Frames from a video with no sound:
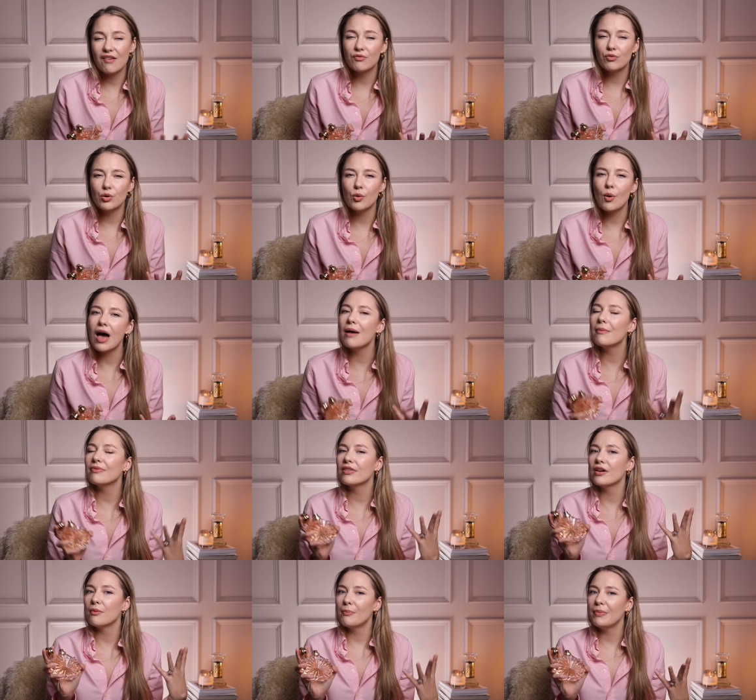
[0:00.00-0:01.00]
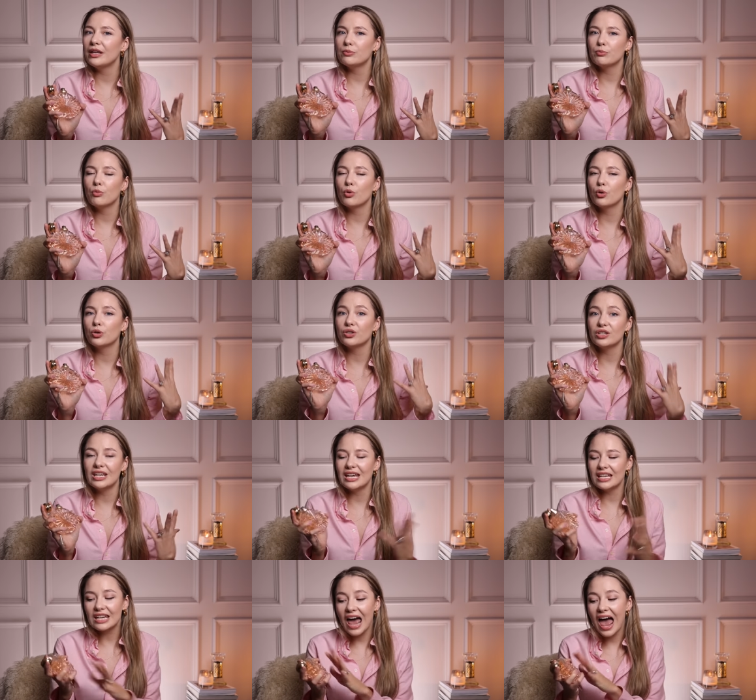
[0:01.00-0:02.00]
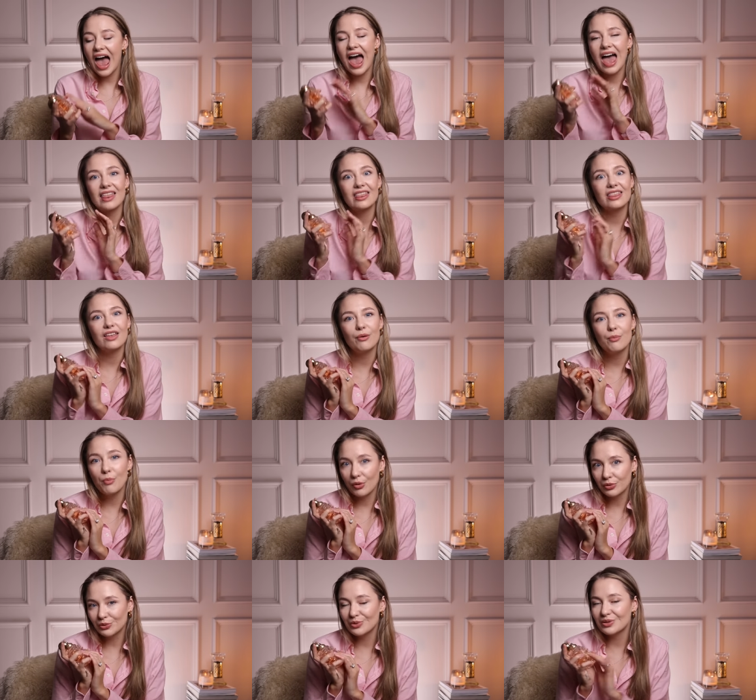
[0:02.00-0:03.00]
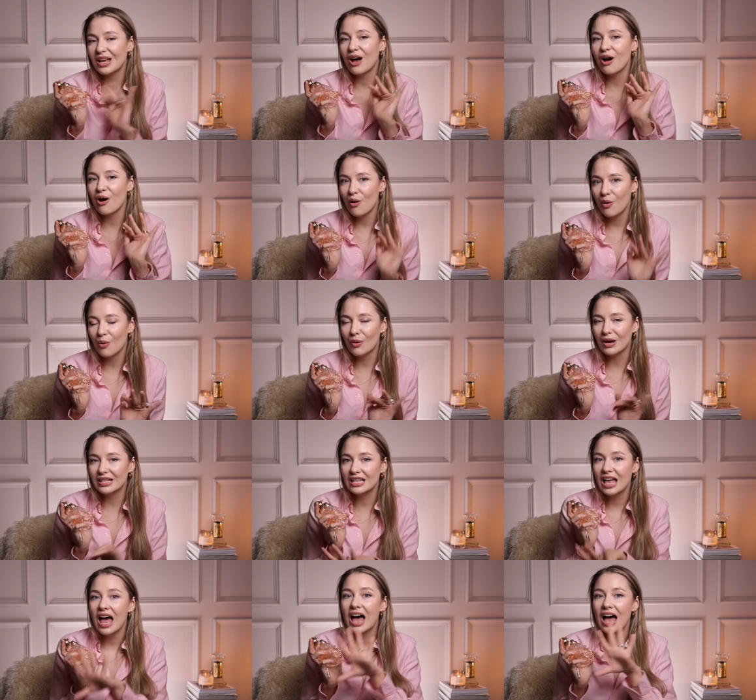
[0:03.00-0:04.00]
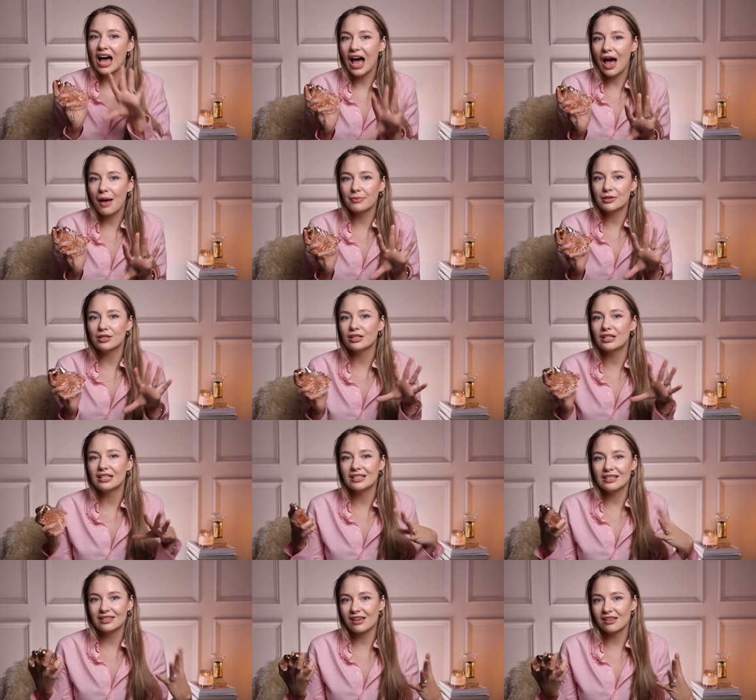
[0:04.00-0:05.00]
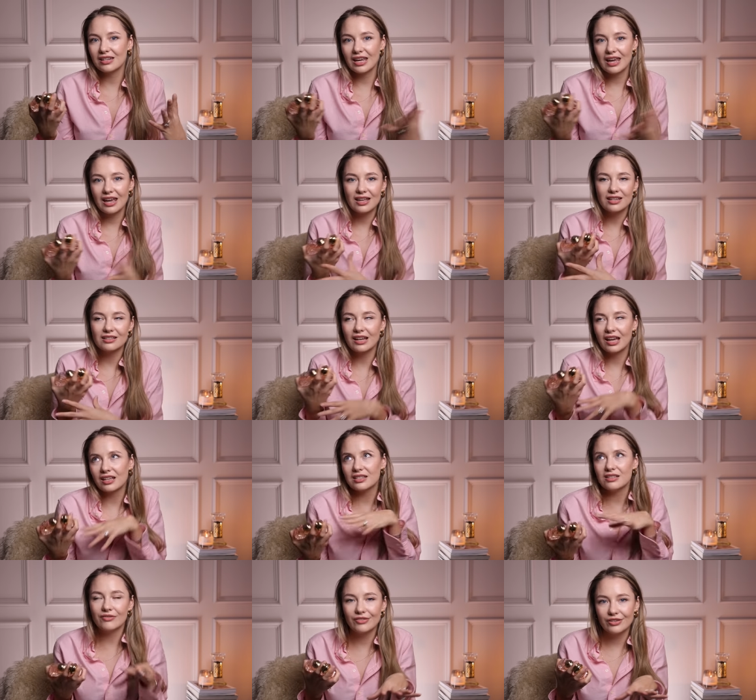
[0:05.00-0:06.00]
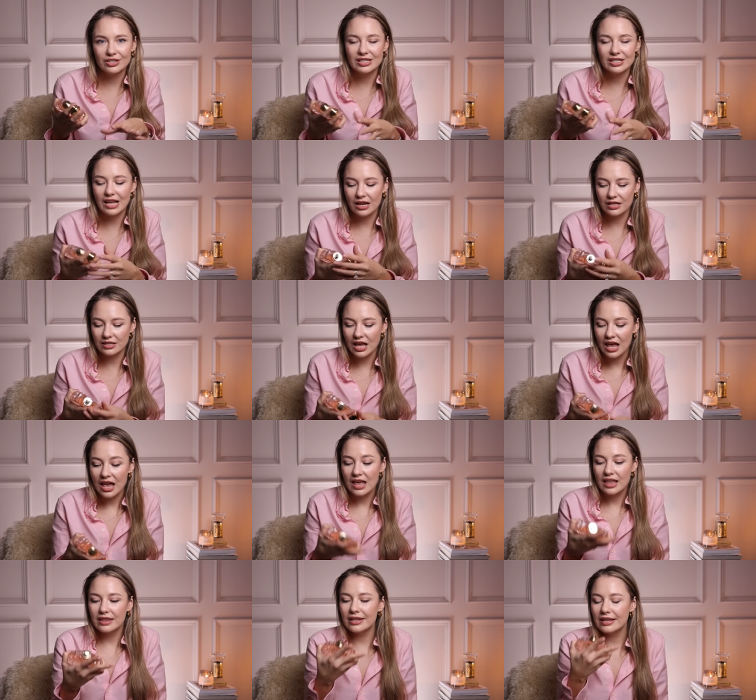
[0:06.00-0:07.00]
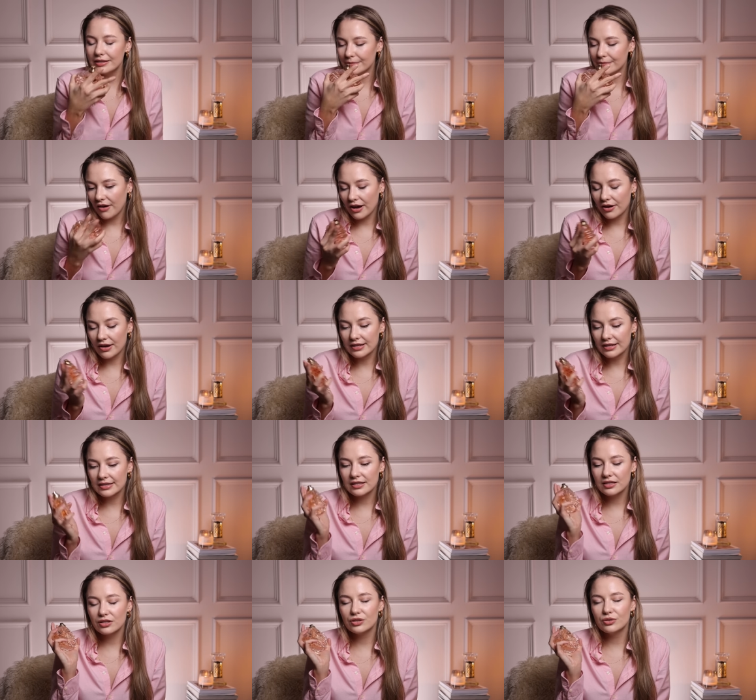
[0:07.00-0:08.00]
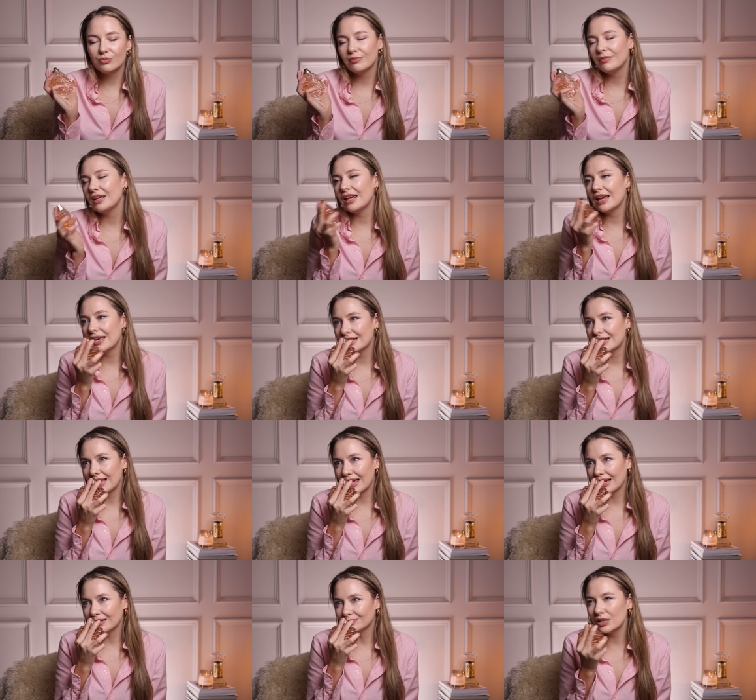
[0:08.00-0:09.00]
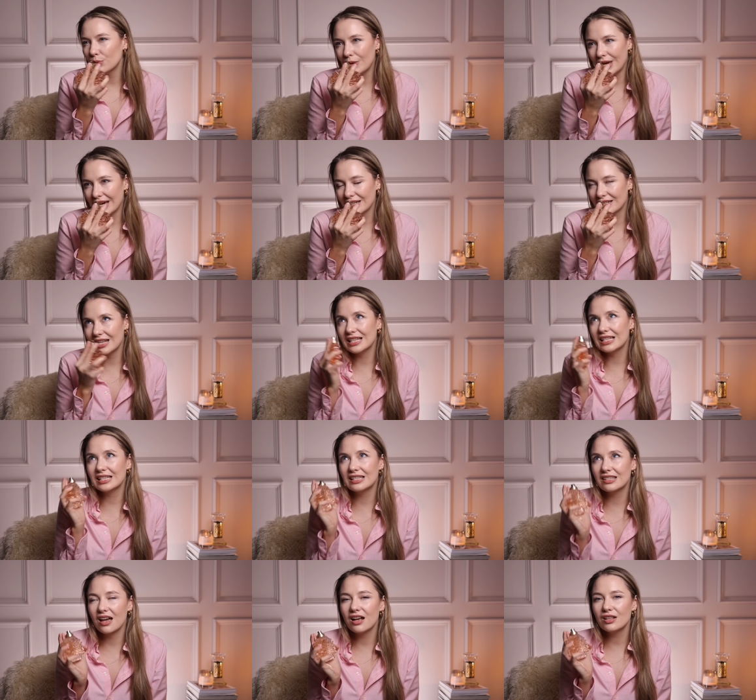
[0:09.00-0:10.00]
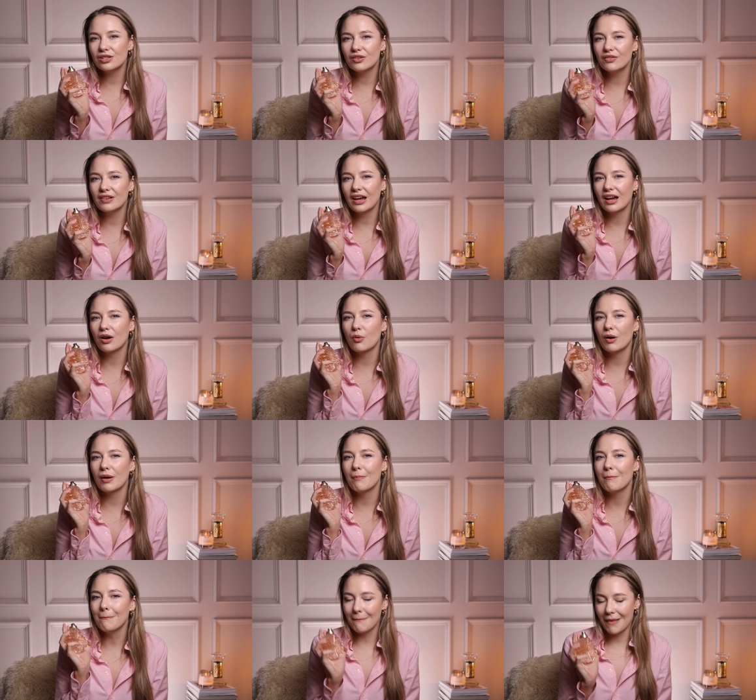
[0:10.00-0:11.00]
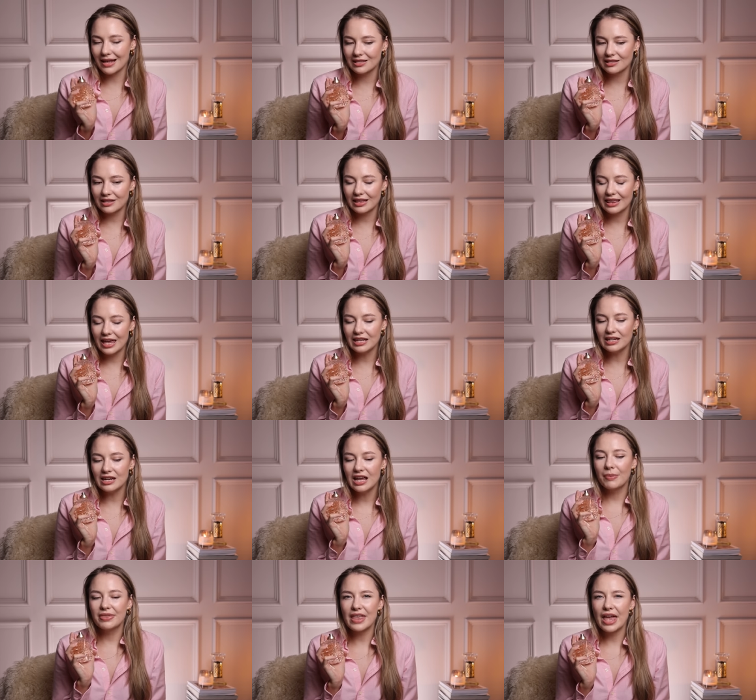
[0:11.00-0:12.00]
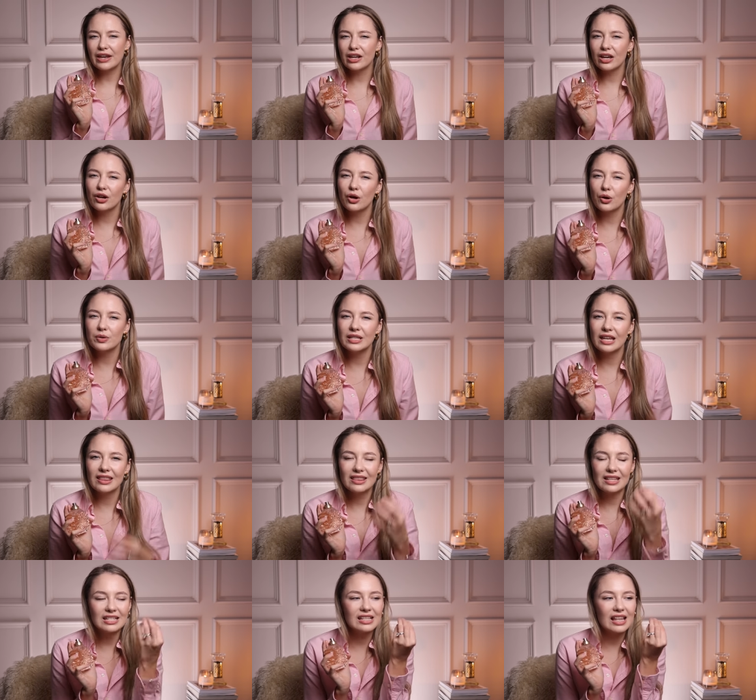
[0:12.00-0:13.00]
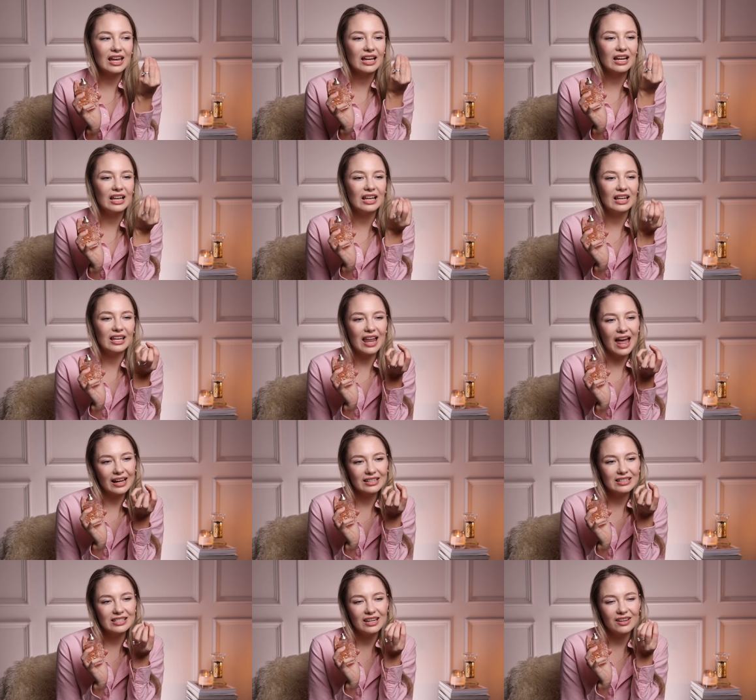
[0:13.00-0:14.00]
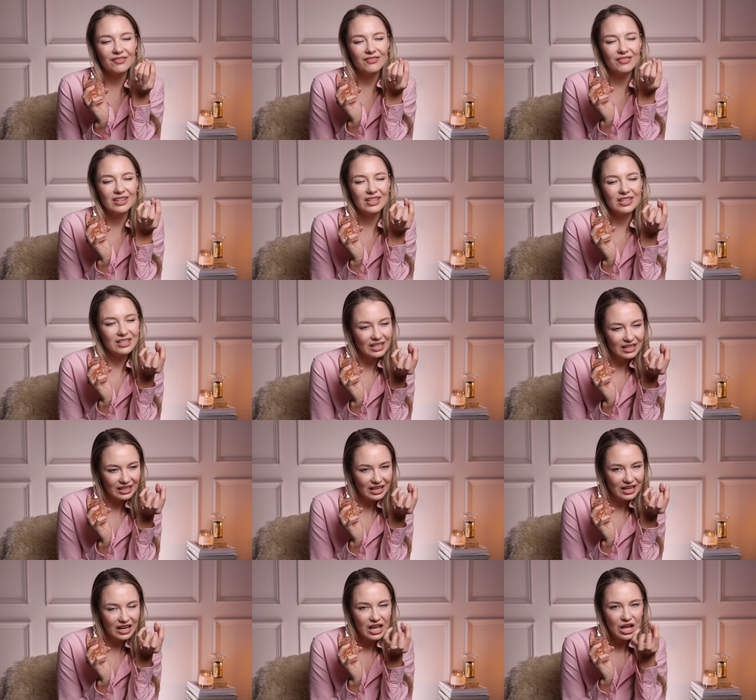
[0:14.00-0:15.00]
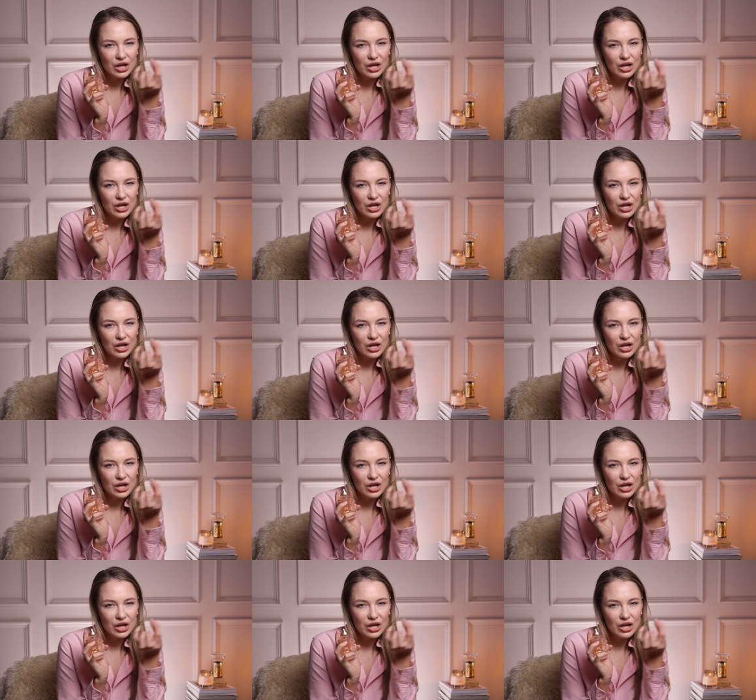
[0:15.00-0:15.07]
everywhere, they're a bit more unique. and their bottles are always absolutely stunning and like different designs. This fragrance to me is like, it's weird. It starts off like quite masculine, but then goes in this like lactic vanilla